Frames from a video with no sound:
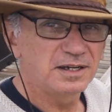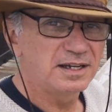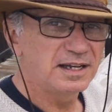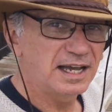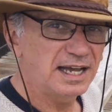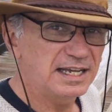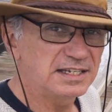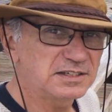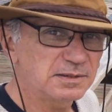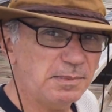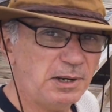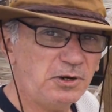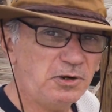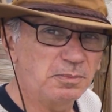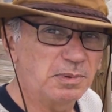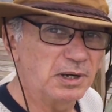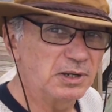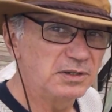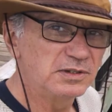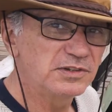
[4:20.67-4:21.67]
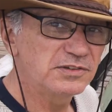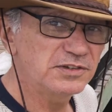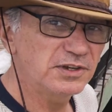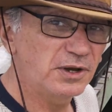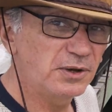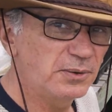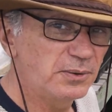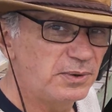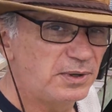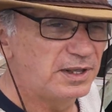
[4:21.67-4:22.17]
as a motorboat.
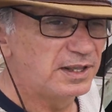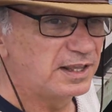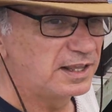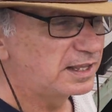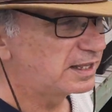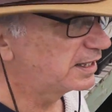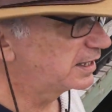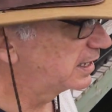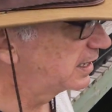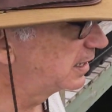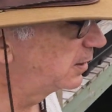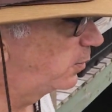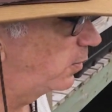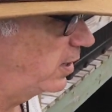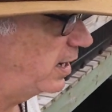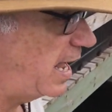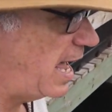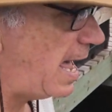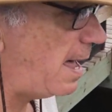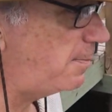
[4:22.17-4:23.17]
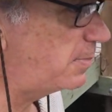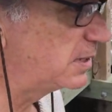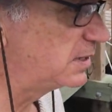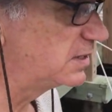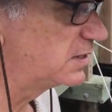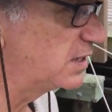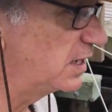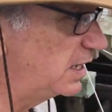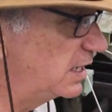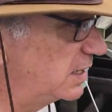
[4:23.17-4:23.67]
So what
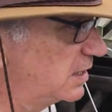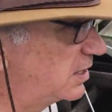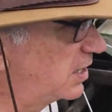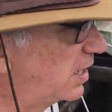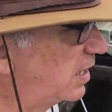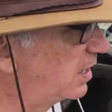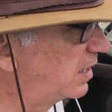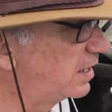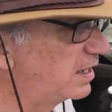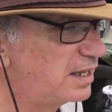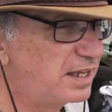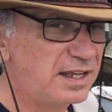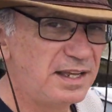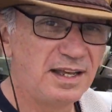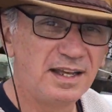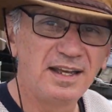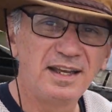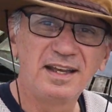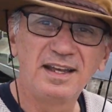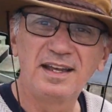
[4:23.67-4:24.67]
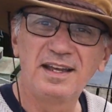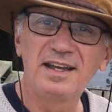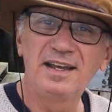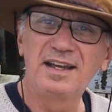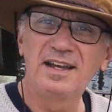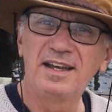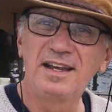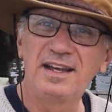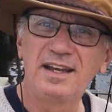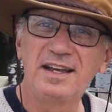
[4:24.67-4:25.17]
happens is
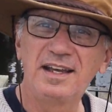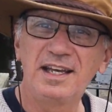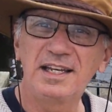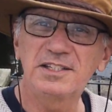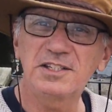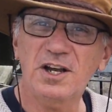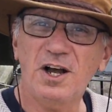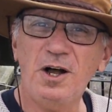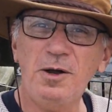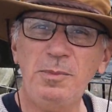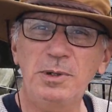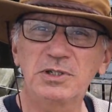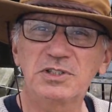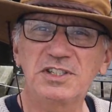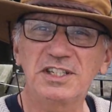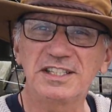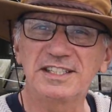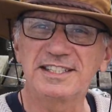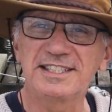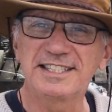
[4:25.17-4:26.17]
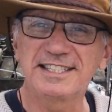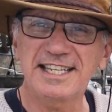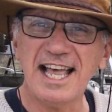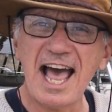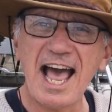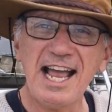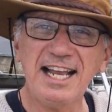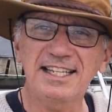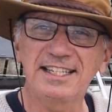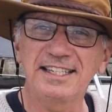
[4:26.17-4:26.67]
it's almost
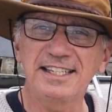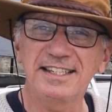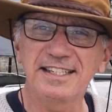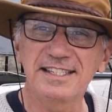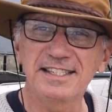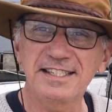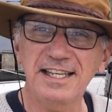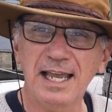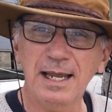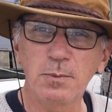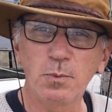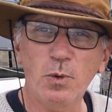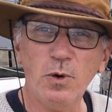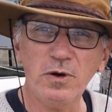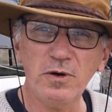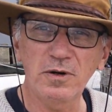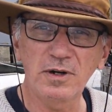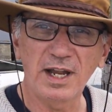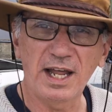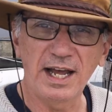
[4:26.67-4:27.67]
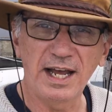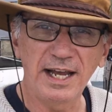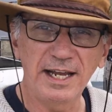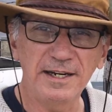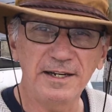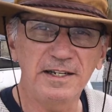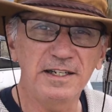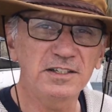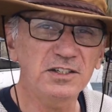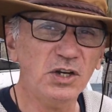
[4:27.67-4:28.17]
exactly the same water line.
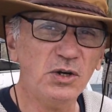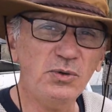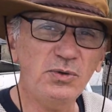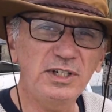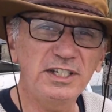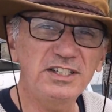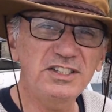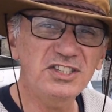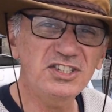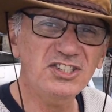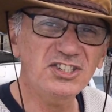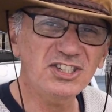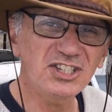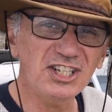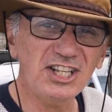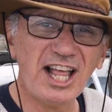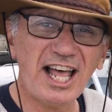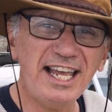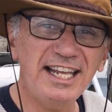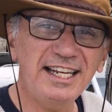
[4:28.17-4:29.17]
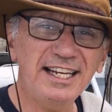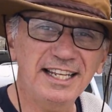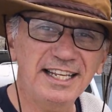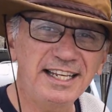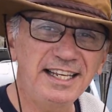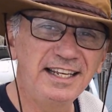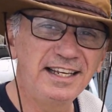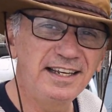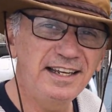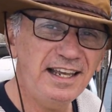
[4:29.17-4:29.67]
It's only
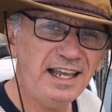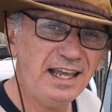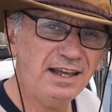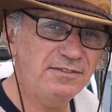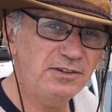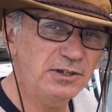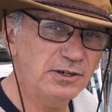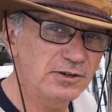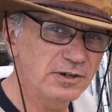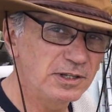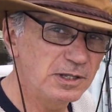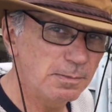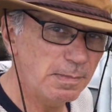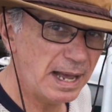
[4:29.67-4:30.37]
slightly heavier in the